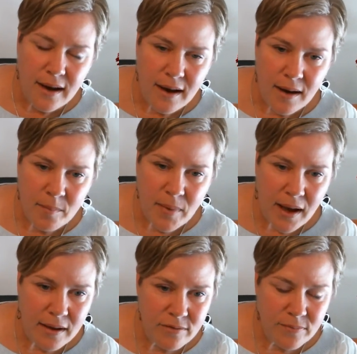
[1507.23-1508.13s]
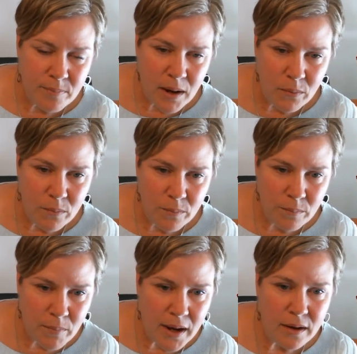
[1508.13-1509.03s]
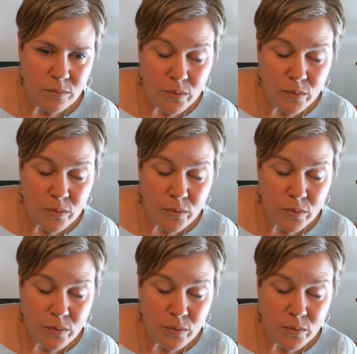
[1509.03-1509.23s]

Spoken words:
My